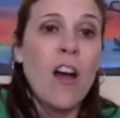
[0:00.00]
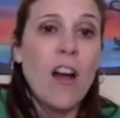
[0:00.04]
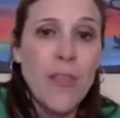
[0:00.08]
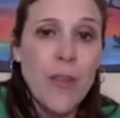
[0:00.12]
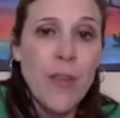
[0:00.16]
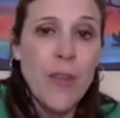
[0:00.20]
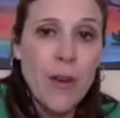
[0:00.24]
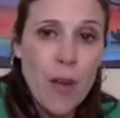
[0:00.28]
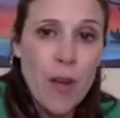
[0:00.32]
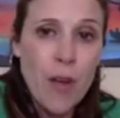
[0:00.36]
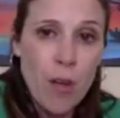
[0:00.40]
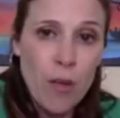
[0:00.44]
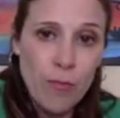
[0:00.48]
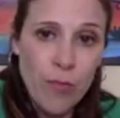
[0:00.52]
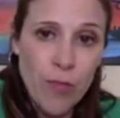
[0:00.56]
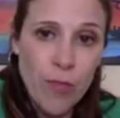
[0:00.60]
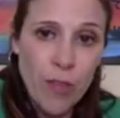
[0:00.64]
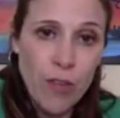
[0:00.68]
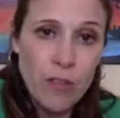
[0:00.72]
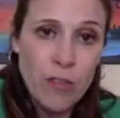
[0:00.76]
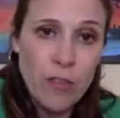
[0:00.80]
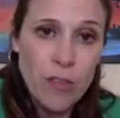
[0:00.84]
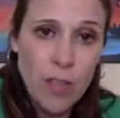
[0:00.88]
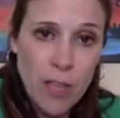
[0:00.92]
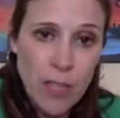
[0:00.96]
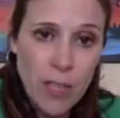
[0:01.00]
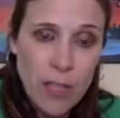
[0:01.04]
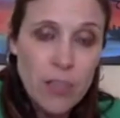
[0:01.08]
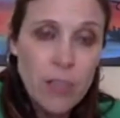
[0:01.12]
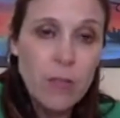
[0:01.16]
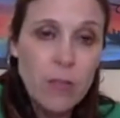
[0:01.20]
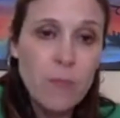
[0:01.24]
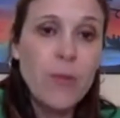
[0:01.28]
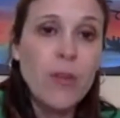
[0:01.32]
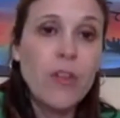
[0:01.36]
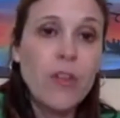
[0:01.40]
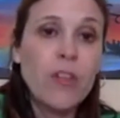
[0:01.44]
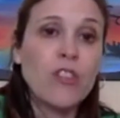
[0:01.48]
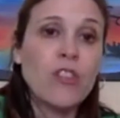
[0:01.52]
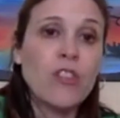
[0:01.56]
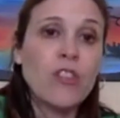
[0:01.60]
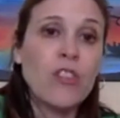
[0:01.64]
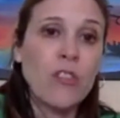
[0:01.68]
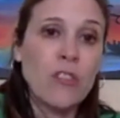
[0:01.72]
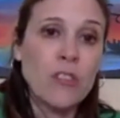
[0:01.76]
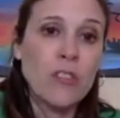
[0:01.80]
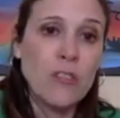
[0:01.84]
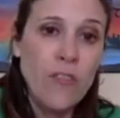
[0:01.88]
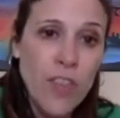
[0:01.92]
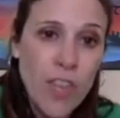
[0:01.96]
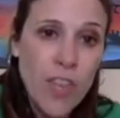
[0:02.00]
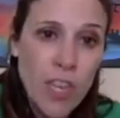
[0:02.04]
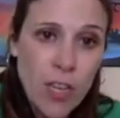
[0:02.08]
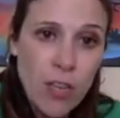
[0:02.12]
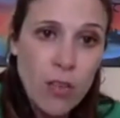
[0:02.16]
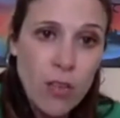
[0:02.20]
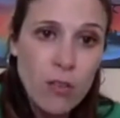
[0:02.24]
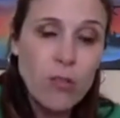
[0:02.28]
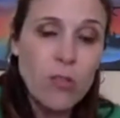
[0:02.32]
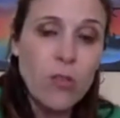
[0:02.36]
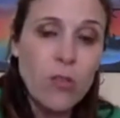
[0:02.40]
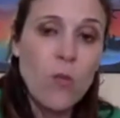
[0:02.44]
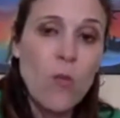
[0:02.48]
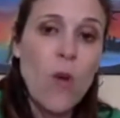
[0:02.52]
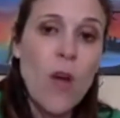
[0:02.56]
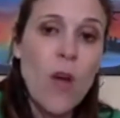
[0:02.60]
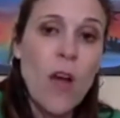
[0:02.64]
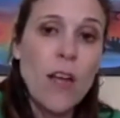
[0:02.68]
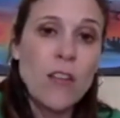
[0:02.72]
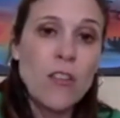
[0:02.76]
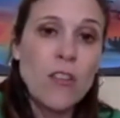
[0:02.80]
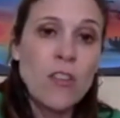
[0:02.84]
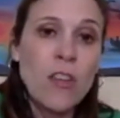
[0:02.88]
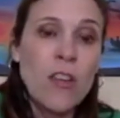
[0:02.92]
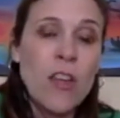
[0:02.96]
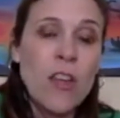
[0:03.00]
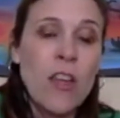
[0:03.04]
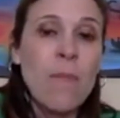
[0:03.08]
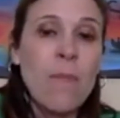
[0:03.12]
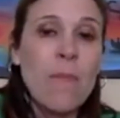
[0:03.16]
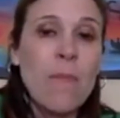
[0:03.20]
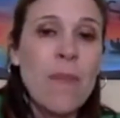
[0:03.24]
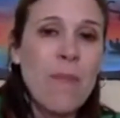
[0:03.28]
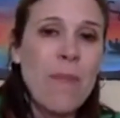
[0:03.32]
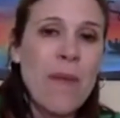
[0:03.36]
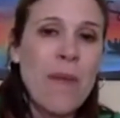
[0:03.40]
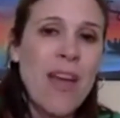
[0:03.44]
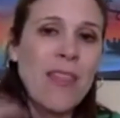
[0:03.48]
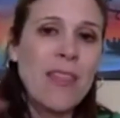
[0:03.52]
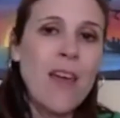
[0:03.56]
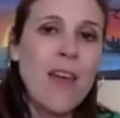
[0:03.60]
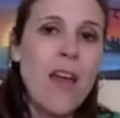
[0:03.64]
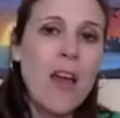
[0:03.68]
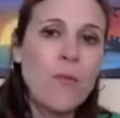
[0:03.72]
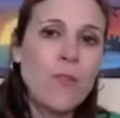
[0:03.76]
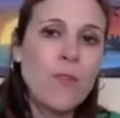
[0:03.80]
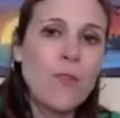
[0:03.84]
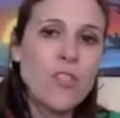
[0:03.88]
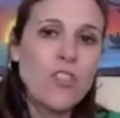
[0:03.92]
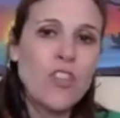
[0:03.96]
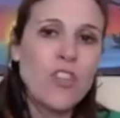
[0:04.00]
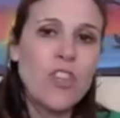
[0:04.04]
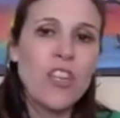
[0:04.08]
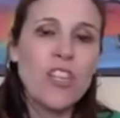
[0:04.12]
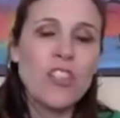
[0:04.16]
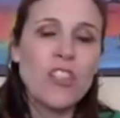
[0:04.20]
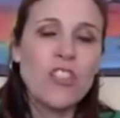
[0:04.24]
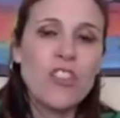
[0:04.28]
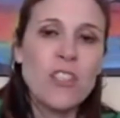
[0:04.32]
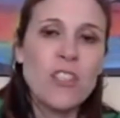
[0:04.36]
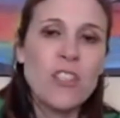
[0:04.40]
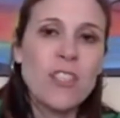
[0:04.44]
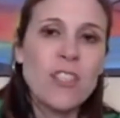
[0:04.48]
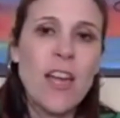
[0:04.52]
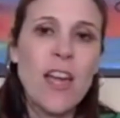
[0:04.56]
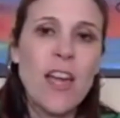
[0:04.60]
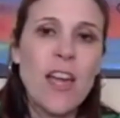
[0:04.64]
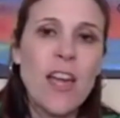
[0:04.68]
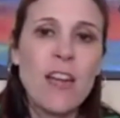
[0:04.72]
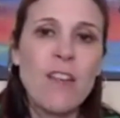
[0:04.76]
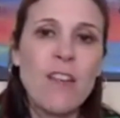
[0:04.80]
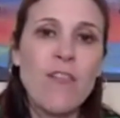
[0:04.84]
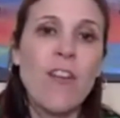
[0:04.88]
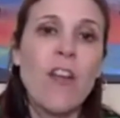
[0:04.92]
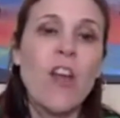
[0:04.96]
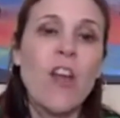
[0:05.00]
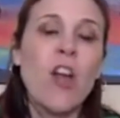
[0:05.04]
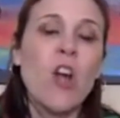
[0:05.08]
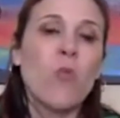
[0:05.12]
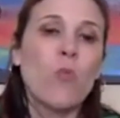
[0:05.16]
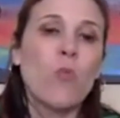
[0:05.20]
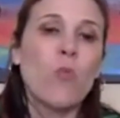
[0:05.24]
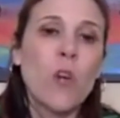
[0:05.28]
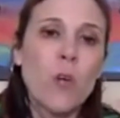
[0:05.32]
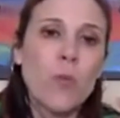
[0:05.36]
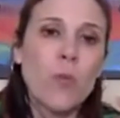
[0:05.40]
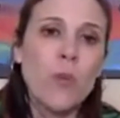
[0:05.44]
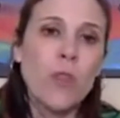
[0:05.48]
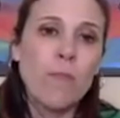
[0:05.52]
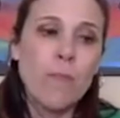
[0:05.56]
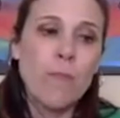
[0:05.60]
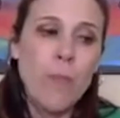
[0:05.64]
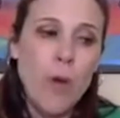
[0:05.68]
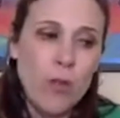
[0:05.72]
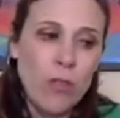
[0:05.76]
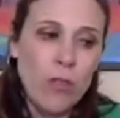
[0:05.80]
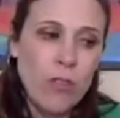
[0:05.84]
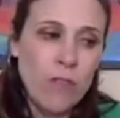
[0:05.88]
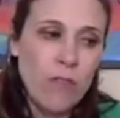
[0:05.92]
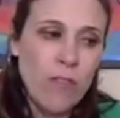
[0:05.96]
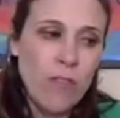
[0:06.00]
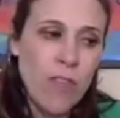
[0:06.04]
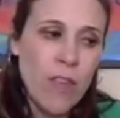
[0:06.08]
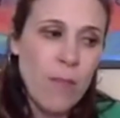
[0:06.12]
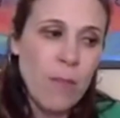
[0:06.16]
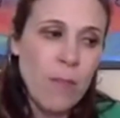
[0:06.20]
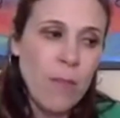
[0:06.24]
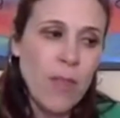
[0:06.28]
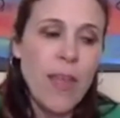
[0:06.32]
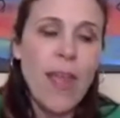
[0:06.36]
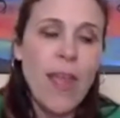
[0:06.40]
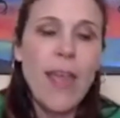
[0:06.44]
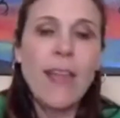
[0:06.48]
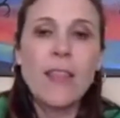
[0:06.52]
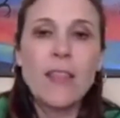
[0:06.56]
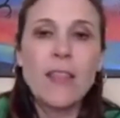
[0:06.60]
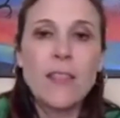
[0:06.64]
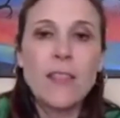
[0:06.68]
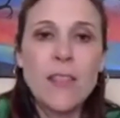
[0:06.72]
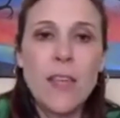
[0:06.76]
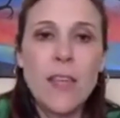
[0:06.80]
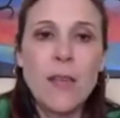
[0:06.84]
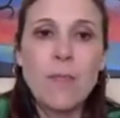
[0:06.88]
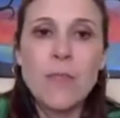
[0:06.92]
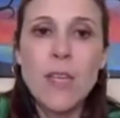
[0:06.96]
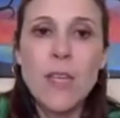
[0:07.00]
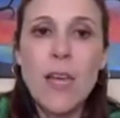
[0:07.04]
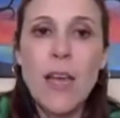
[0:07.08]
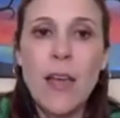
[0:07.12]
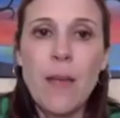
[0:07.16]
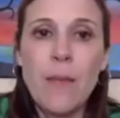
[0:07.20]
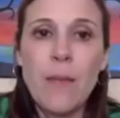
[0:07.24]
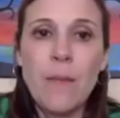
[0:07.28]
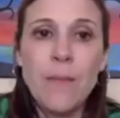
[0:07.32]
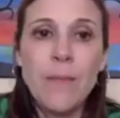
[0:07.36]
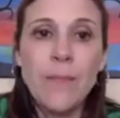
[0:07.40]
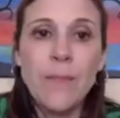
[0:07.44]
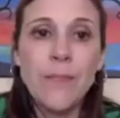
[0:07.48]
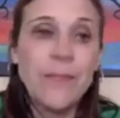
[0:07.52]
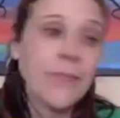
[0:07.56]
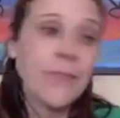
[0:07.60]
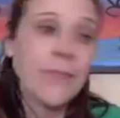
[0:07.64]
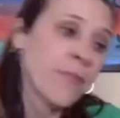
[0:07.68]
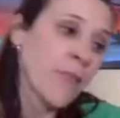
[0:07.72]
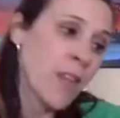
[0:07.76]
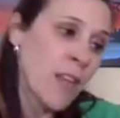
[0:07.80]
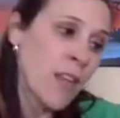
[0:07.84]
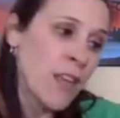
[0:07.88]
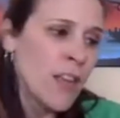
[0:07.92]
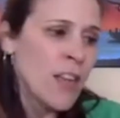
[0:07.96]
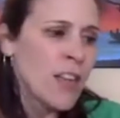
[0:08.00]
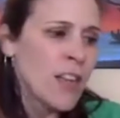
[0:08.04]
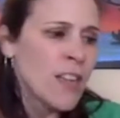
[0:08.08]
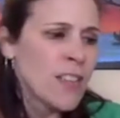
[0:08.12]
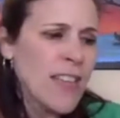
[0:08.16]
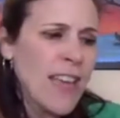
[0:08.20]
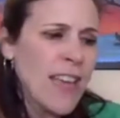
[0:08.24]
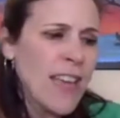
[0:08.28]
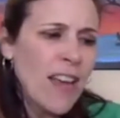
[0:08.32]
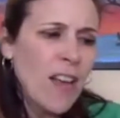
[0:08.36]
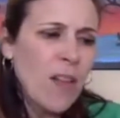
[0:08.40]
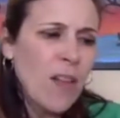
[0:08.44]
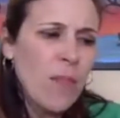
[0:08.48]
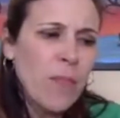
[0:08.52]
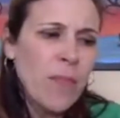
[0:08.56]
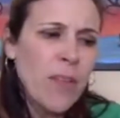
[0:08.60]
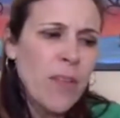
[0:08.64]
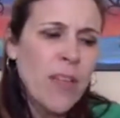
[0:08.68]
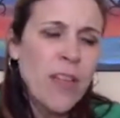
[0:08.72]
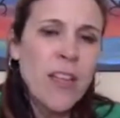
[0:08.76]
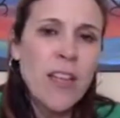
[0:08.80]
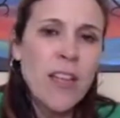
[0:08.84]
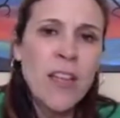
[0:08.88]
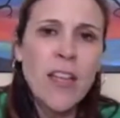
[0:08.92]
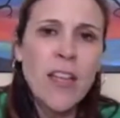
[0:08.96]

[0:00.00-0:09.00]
on their own. There's links to push, there's videos to watch. But my thought was she could just kind of work with both of them at the same time. Does that help?